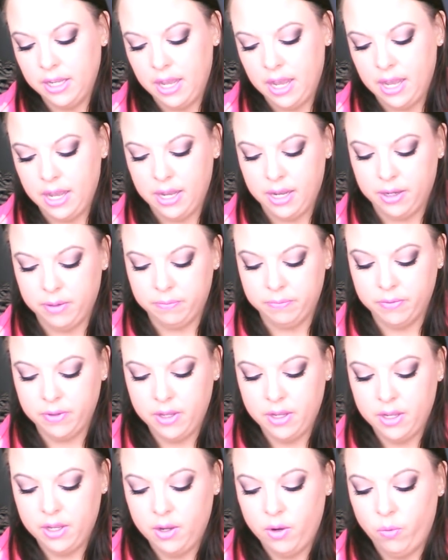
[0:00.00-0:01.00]

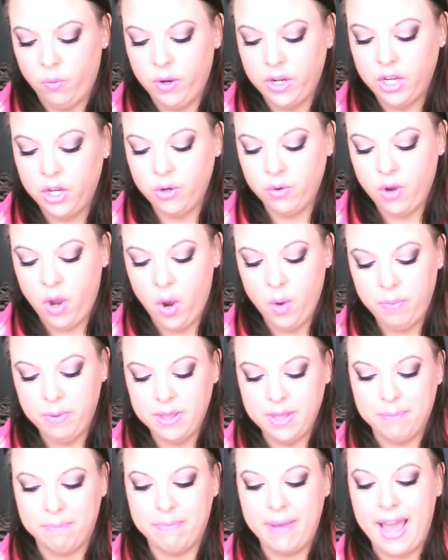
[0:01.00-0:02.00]
When you
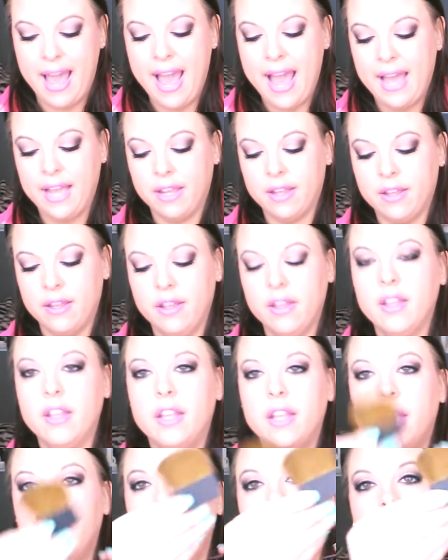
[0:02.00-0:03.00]
open the back,
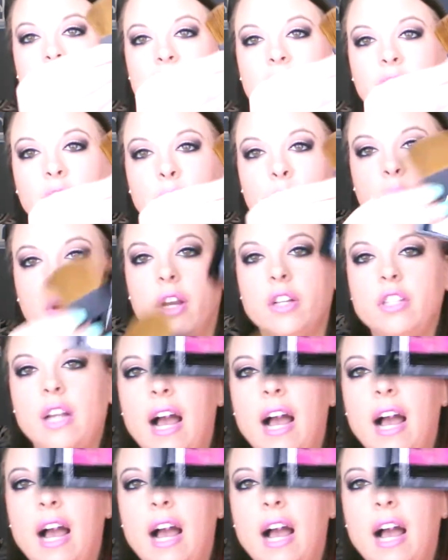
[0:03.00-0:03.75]
you have your brush